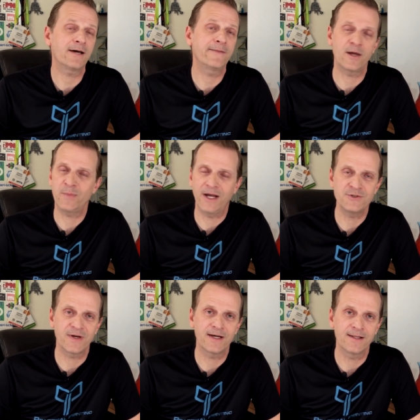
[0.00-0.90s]
check out that
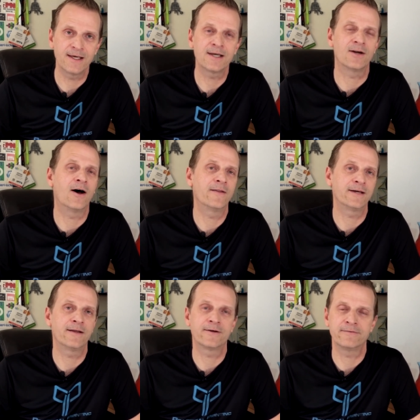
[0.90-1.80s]
Patreon link and all
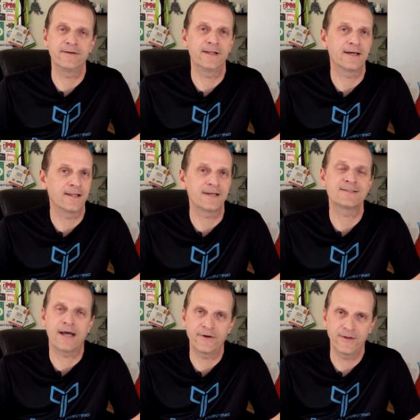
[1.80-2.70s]
the other affiliate
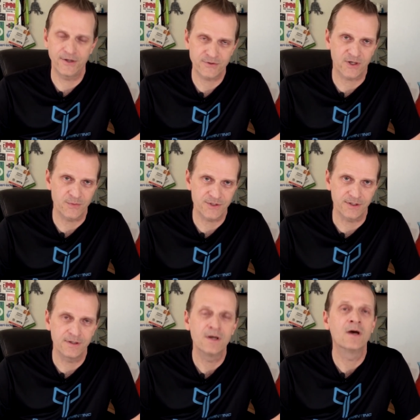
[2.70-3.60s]
links down in the
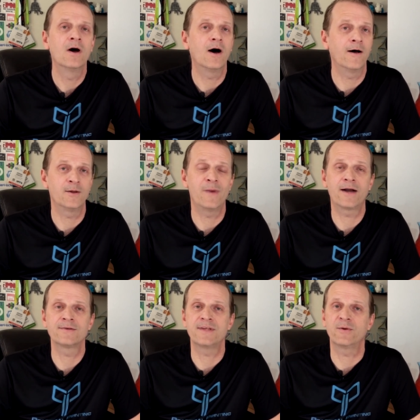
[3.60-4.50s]
description. All the
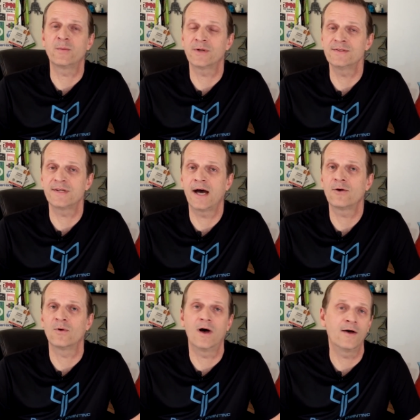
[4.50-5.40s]
models that we printed
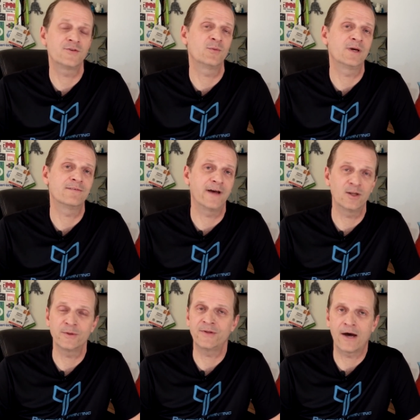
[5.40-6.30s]
out will also be
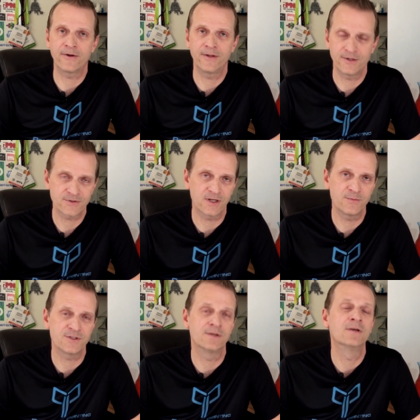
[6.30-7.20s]
available down in the
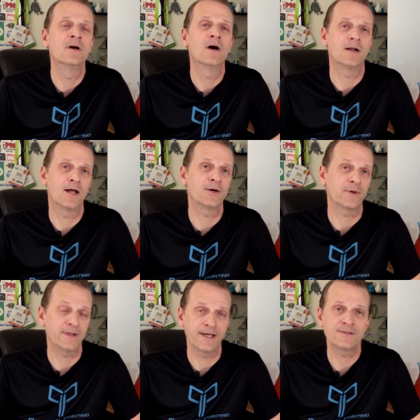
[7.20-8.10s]
description,
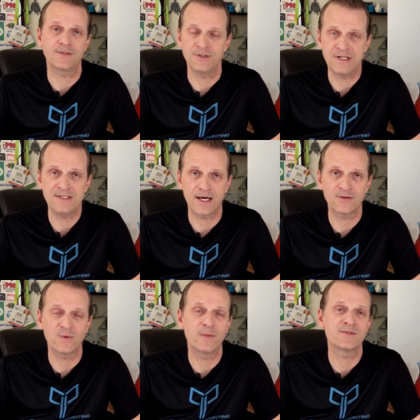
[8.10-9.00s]
along with links to
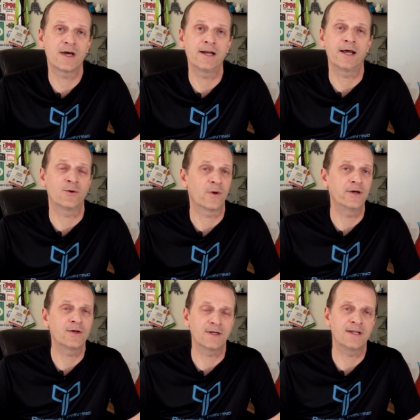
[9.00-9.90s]
Geeetech's website and
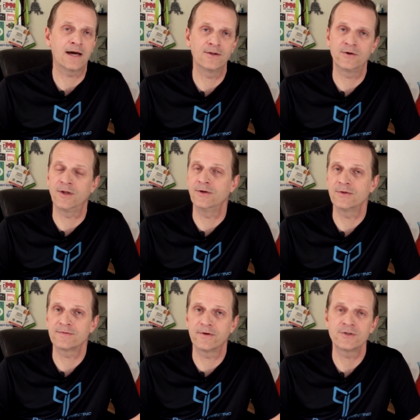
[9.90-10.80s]
where you can download the
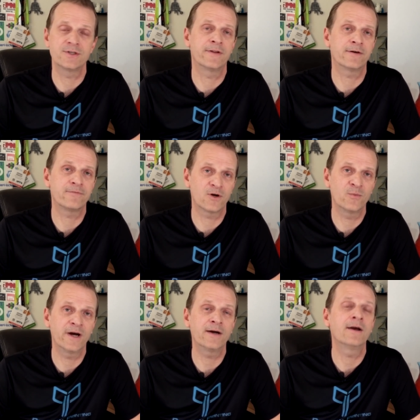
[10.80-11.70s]
newest version of their
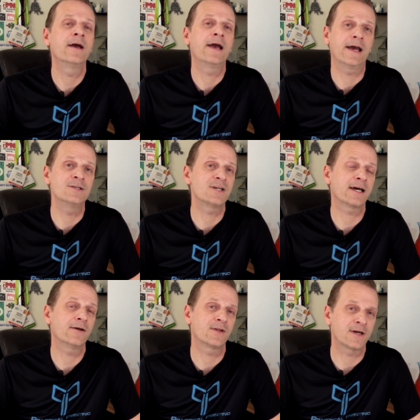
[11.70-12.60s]
firmware and
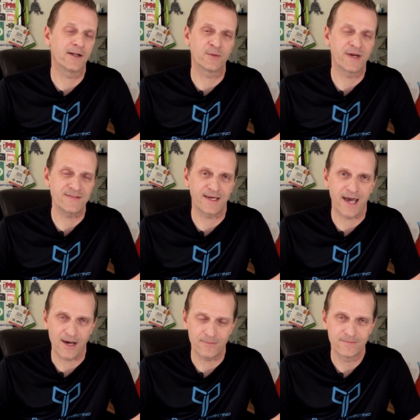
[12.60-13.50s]
check out the color
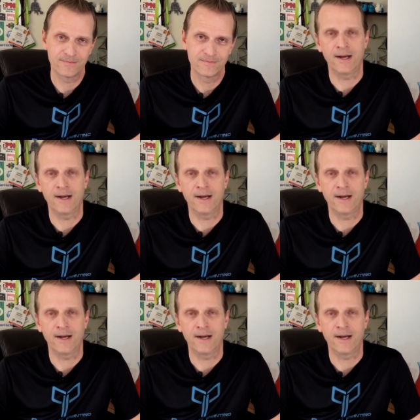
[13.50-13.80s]
mixing app.